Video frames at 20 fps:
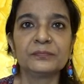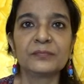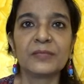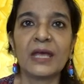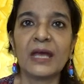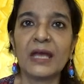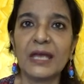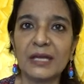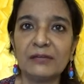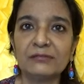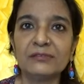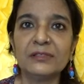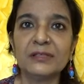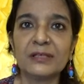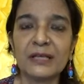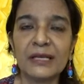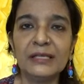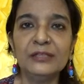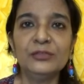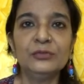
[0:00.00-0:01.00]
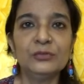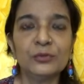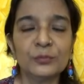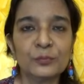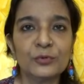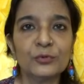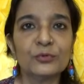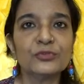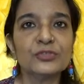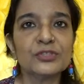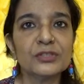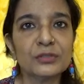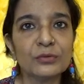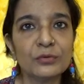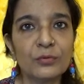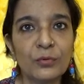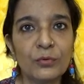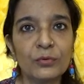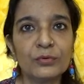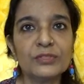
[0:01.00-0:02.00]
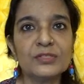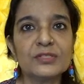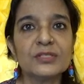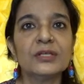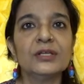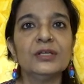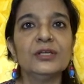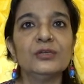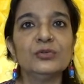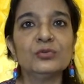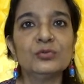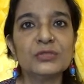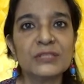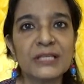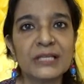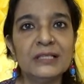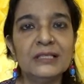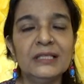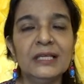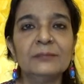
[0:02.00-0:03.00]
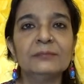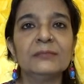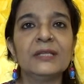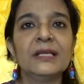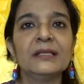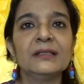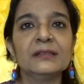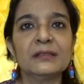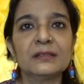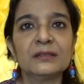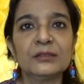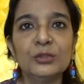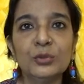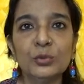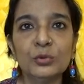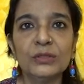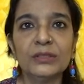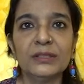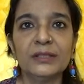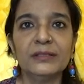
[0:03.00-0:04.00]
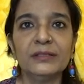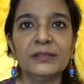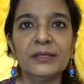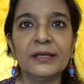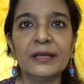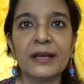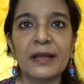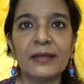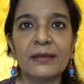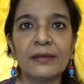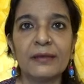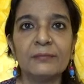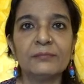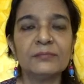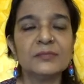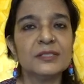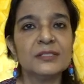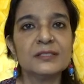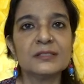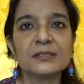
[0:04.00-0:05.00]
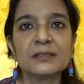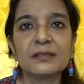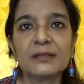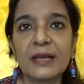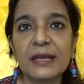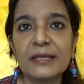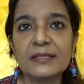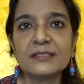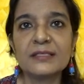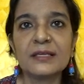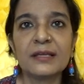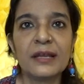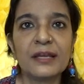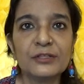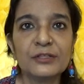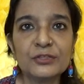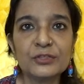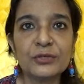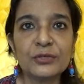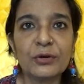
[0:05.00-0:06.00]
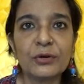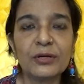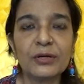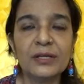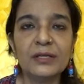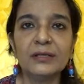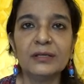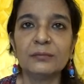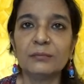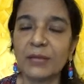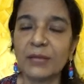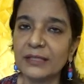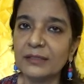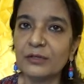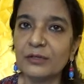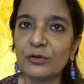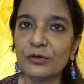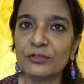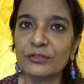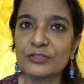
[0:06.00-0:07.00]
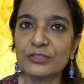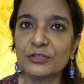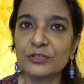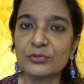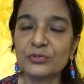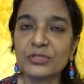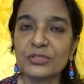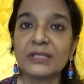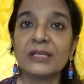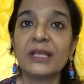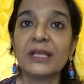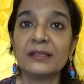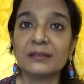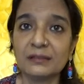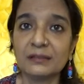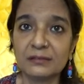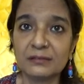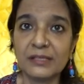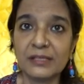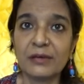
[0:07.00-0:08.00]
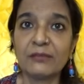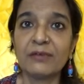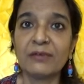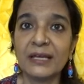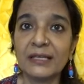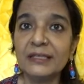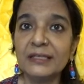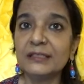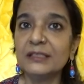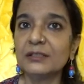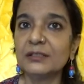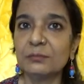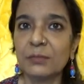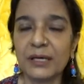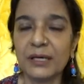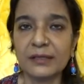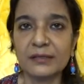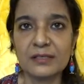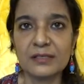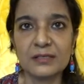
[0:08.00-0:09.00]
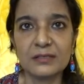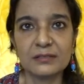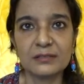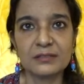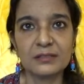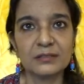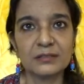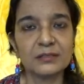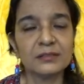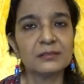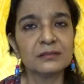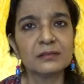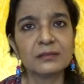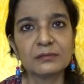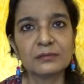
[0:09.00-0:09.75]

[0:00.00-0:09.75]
I have the right to approach the courts to tell them that, look, here I am, these rights are ensured by the Constitution and they are violated by certain